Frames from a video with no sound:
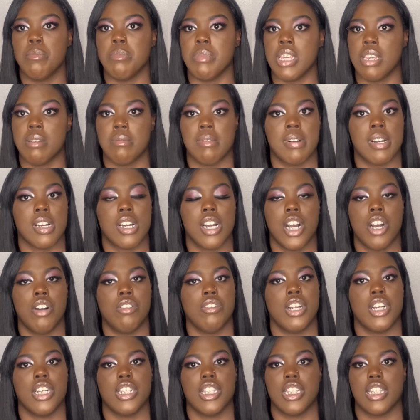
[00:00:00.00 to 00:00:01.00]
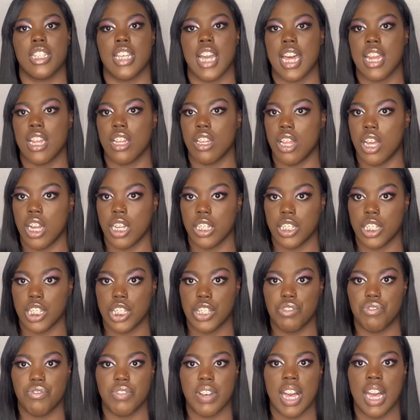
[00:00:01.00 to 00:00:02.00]
Me and my co-nurses got along
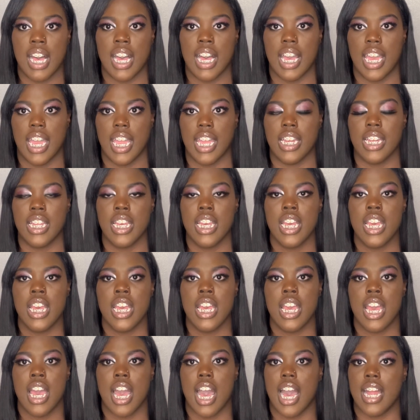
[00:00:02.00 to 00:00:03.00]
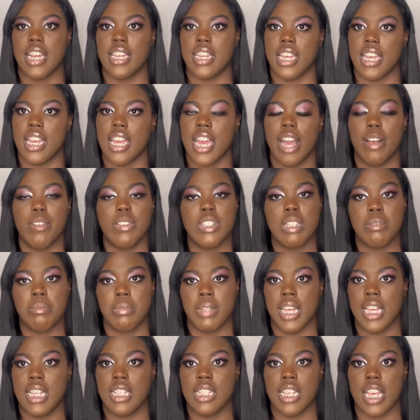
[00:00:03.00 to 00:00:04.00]
just fine. I did have some
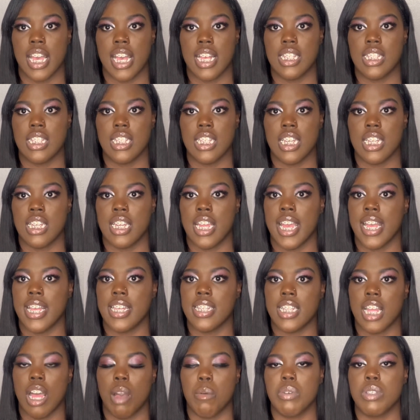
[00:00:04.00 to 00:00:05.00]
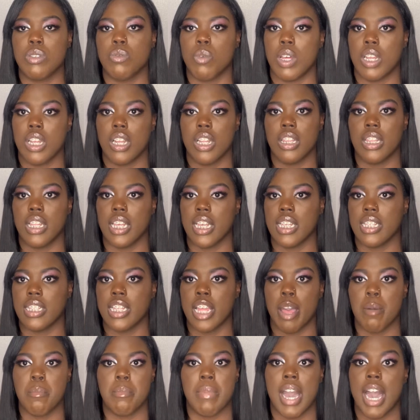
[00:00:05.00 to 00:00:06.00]
lazy STNAs. That was one of the things
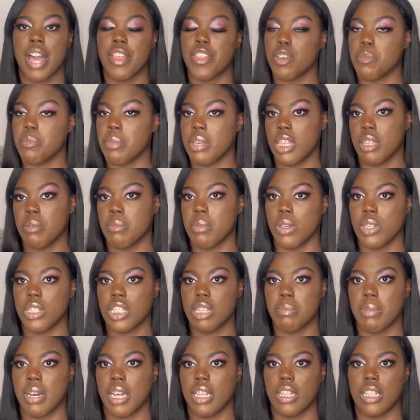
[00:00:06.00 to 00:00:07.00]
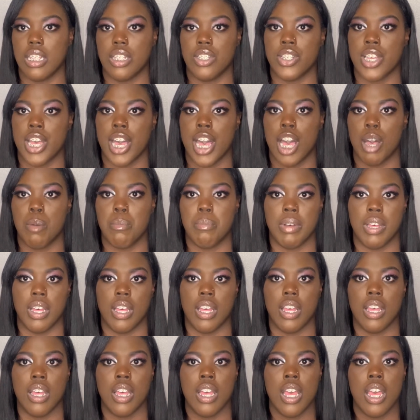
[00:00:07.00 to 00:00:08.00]
that bothered me the most about the job,
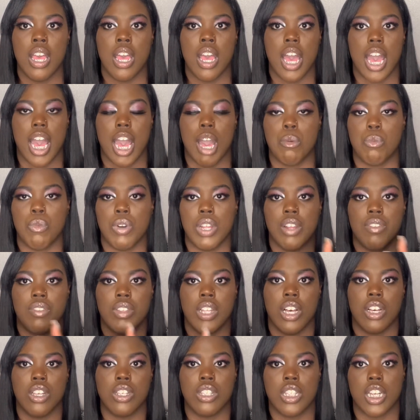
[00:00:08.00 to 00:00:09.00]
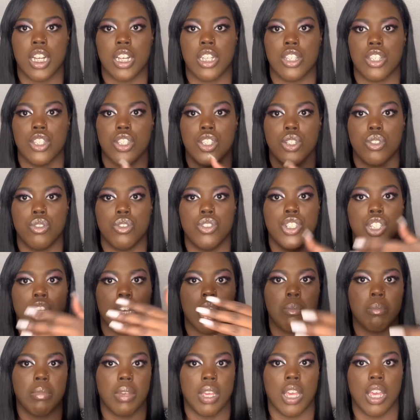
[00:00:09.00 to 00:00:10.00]
but I'm one of those nurses who
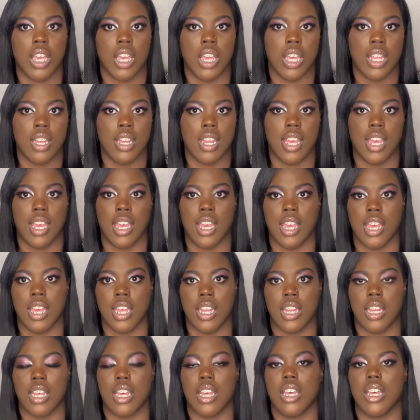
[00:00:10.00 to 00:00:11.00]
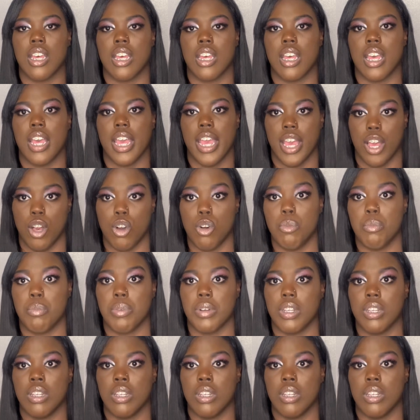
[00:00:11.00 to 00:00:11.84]
jump in and help.